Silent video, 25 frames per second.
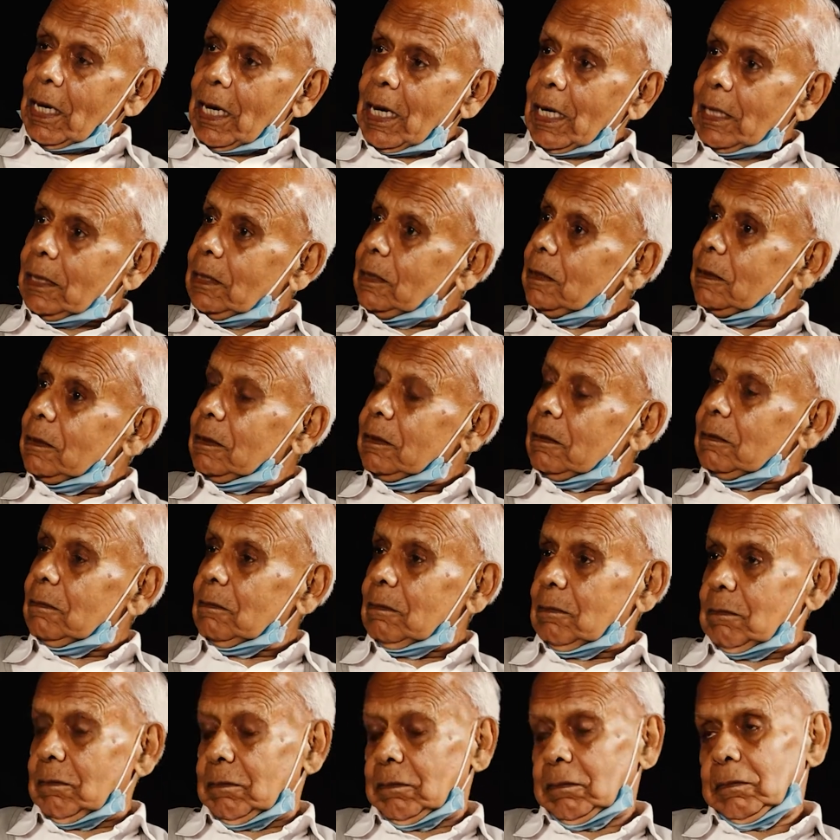And
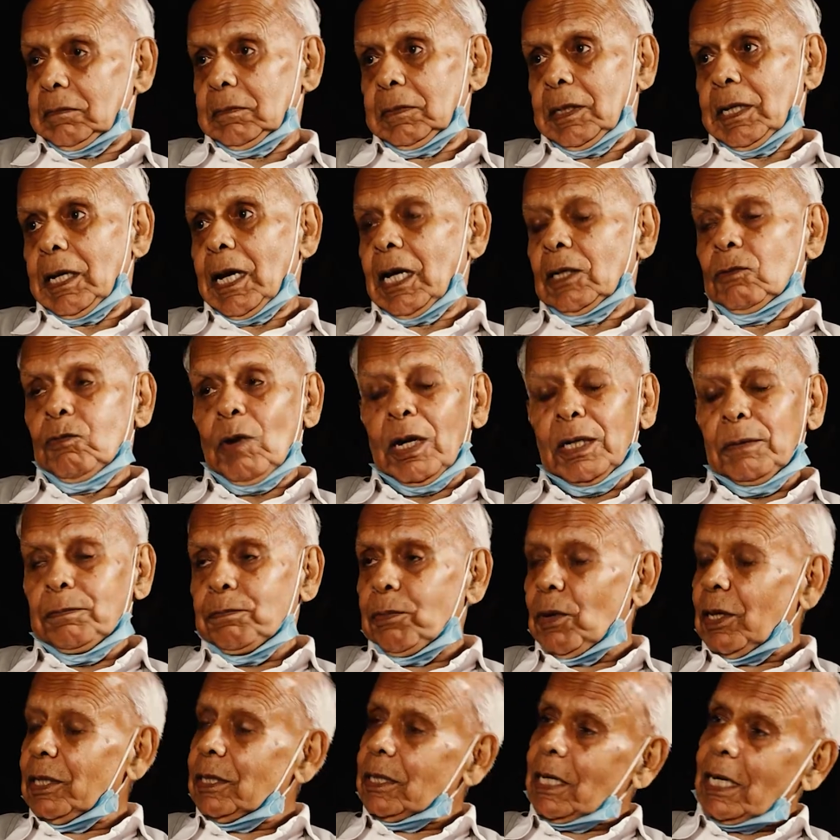at one
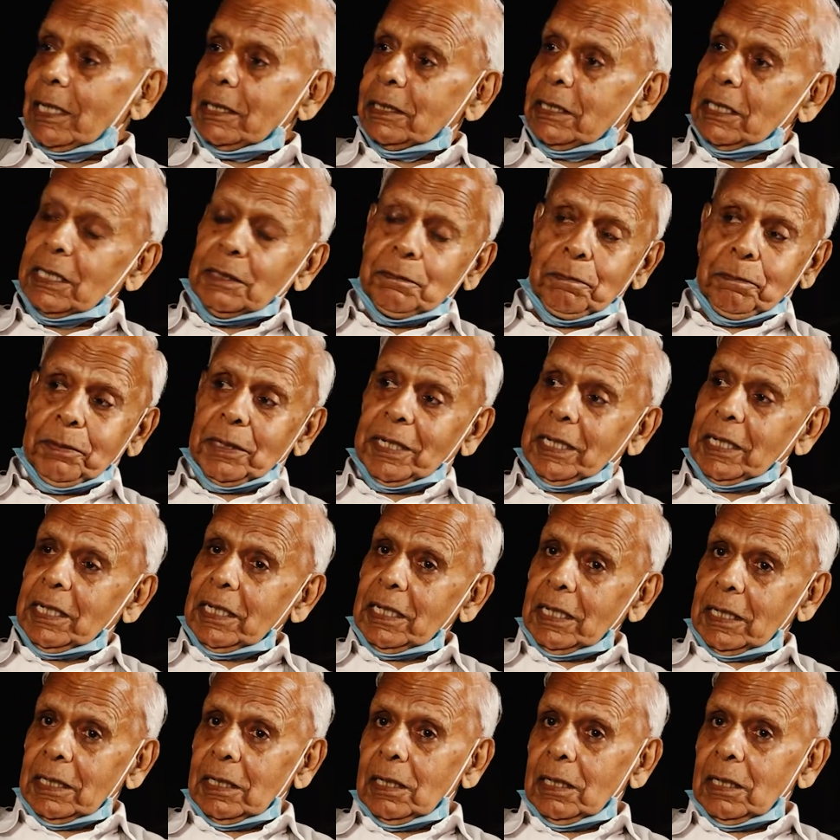point I did play